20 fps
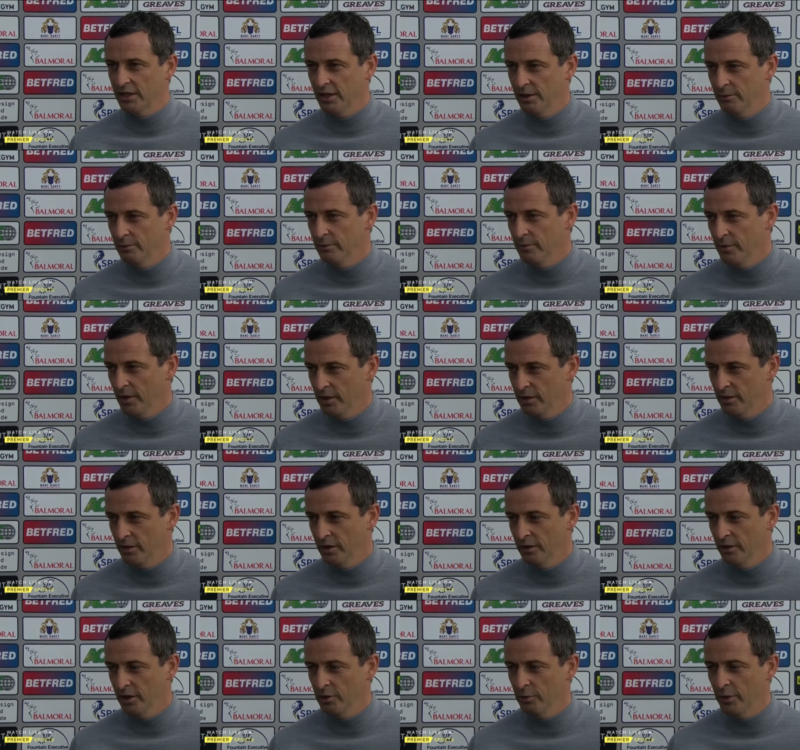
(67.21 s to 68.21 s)
and
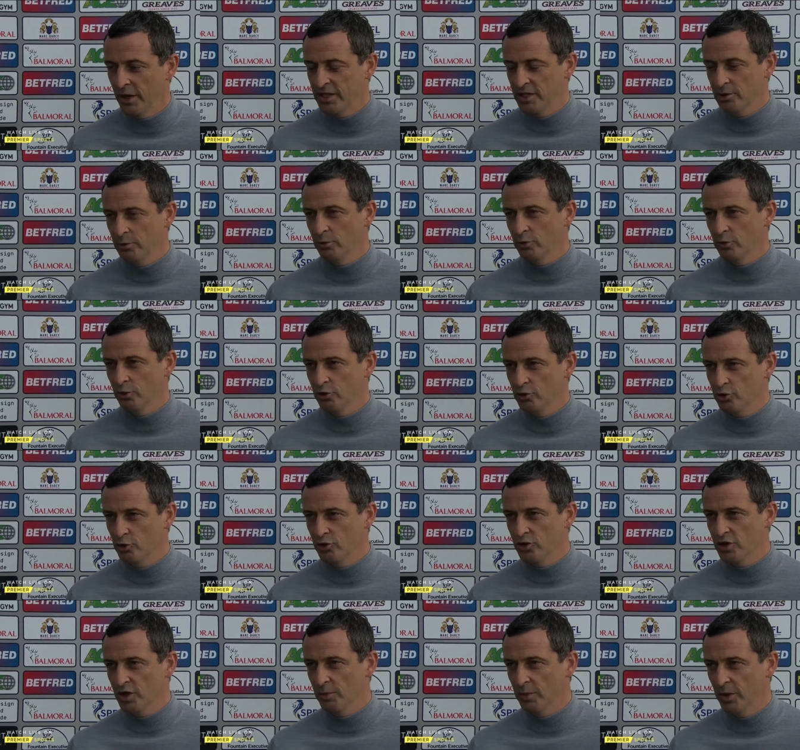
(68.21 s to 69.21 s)
likewise they will do on
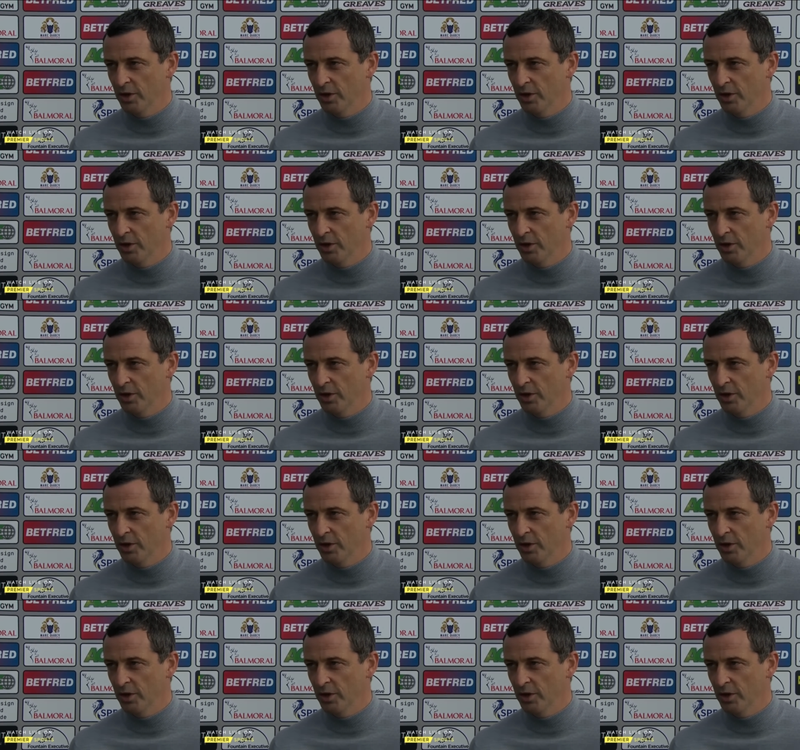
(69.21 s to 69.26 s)
Tuesday.